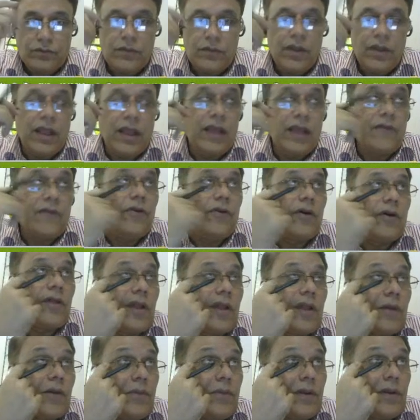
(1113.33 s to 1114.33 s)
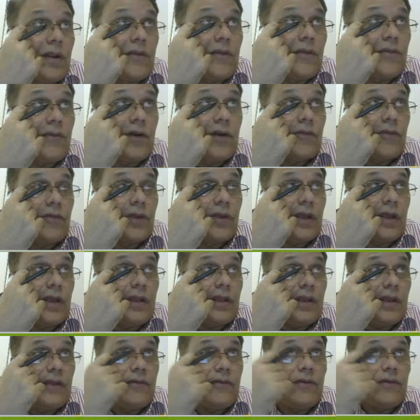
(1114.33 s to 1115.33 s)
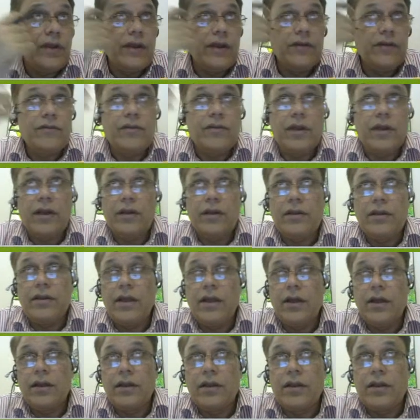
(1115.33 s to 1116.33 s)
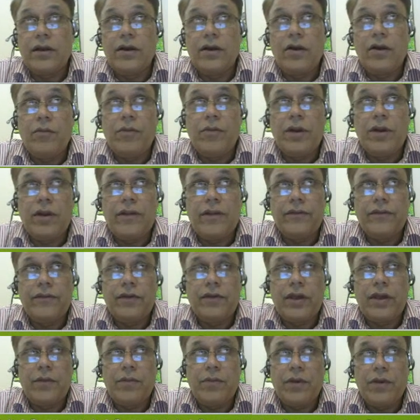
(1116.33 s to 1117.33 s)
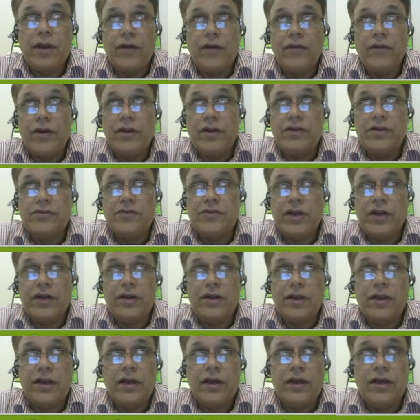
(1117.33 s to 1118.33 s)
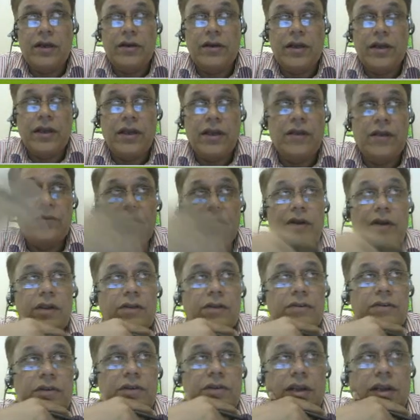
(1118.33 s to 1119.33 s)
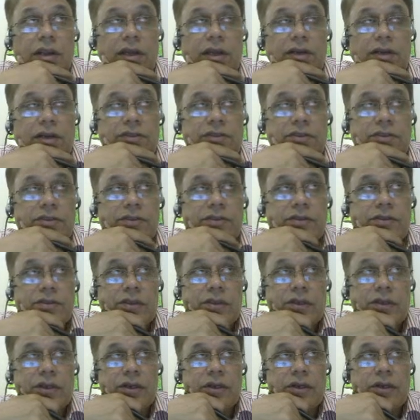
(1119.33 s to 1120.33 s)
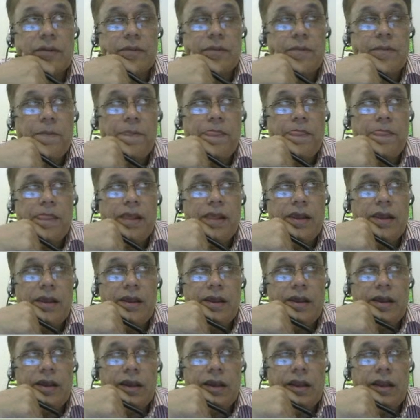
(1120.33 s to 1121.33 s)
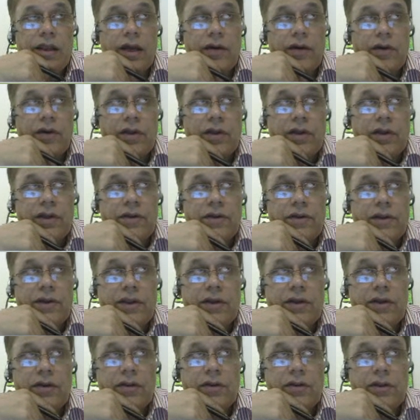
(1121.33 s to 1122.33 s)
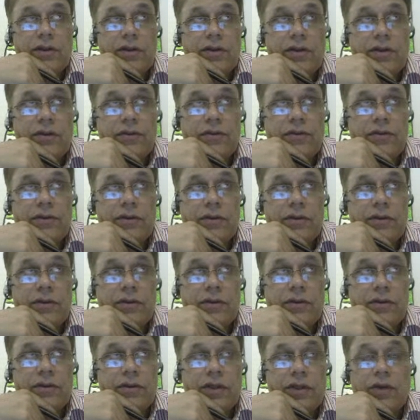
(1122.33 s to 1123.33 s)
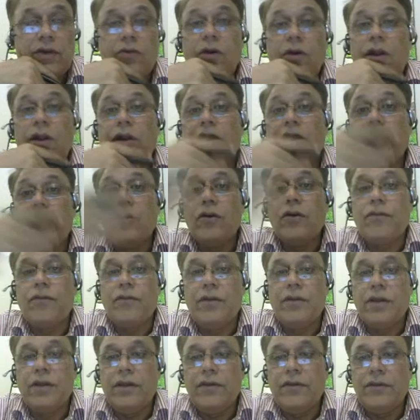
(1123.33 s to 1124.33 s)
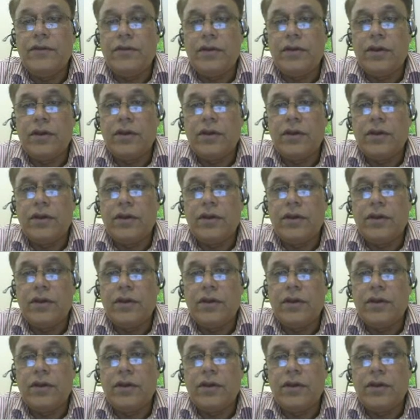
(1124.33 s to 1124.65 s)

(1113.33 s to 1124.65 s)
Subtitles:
Like for example, if you have seen these days that the government is keeping a very strict, taking very strict actions in our country on those on the quality of these